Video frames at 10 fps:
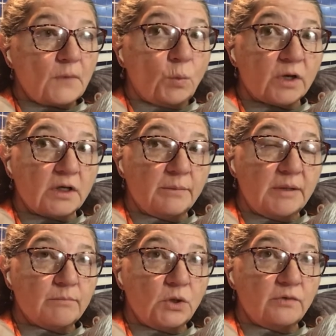We're going to be
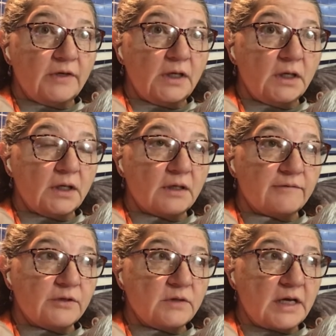moving in a
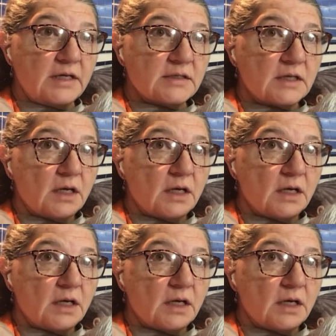few days,